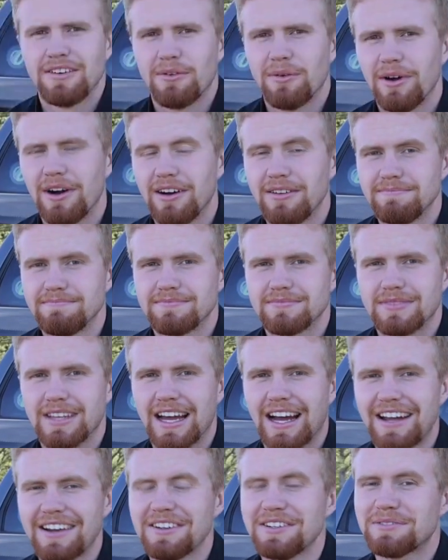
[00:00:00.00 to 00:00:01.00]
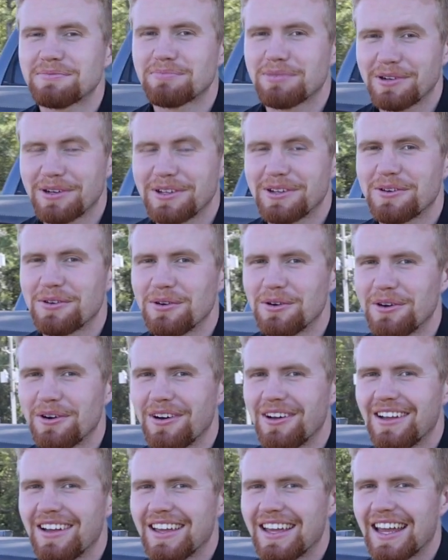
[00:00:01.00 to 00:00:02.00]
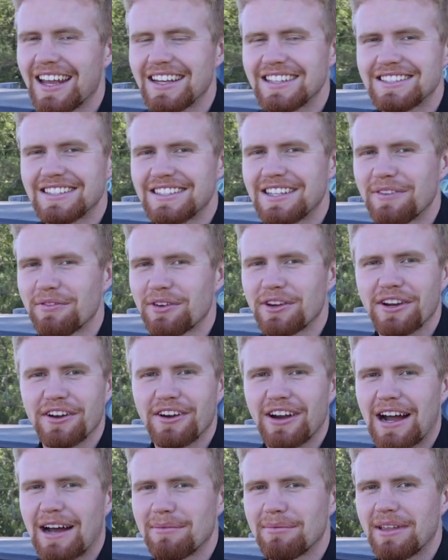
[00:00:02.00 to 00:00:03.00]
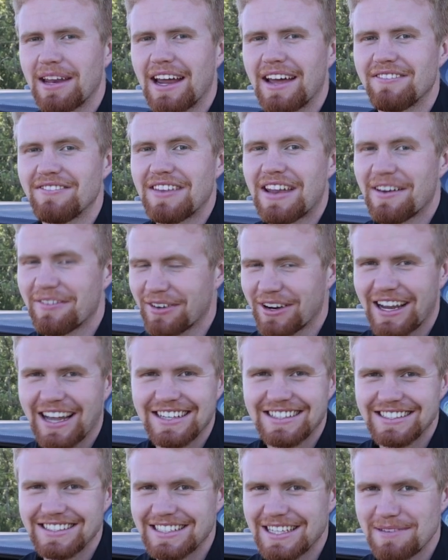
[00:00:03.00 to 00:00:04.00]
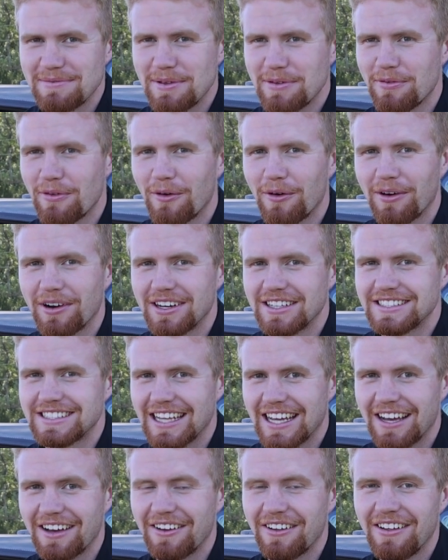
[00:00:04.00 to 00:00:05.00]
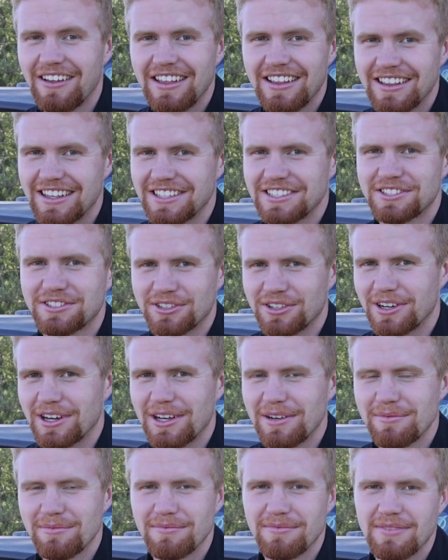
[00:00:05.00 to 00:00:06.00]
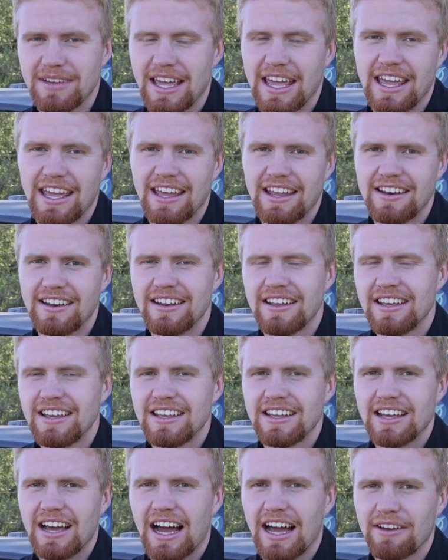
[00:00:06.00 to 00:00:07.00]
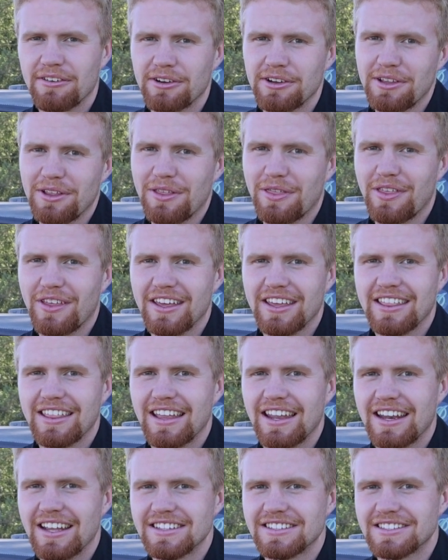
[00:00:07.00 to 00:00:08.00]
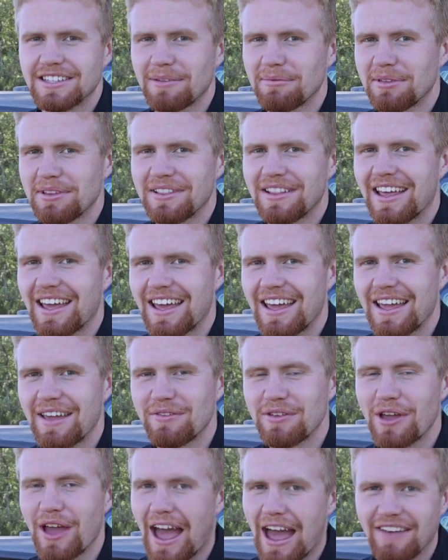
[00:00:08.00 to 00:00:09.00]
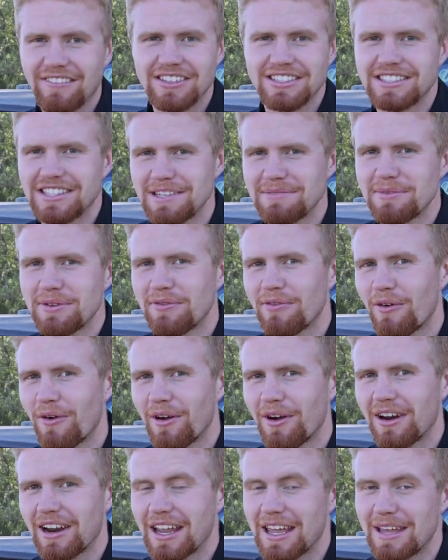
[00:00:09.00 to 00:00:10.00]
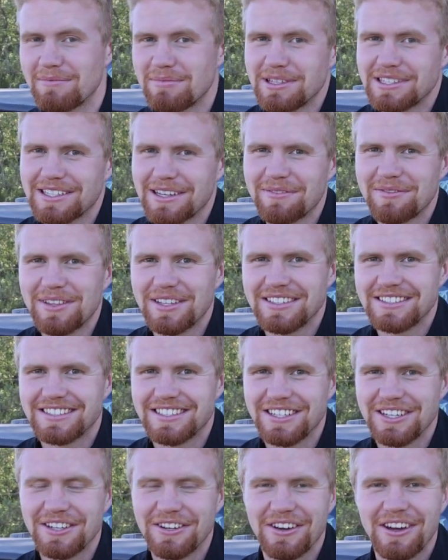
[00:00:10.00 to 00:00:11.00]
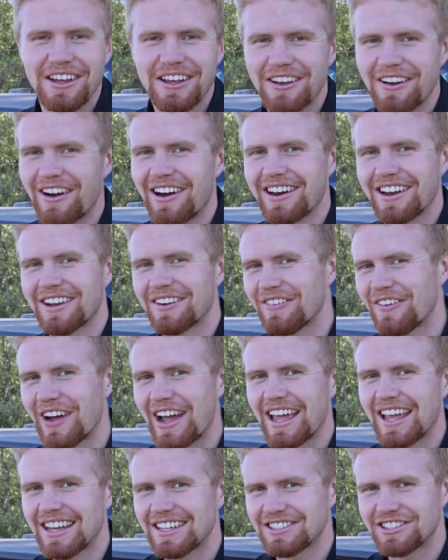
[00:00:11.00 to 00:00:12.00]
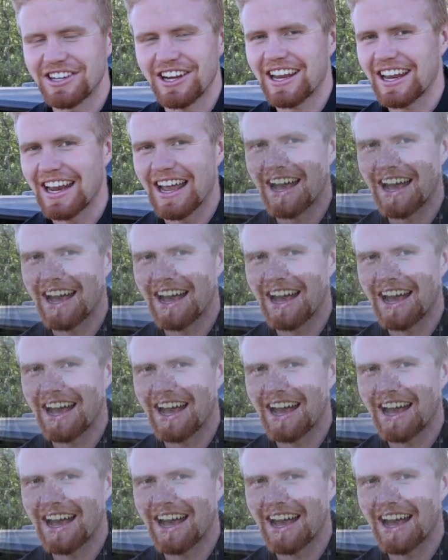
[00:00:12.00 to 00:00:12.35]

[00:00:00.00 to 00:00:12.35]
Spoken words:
Well, cotton is pretty cool, and it's a different crop that I've never got to see before until this trip. And I really think that it's something that if you haven't seen before, it'd be something to go out of your way and check it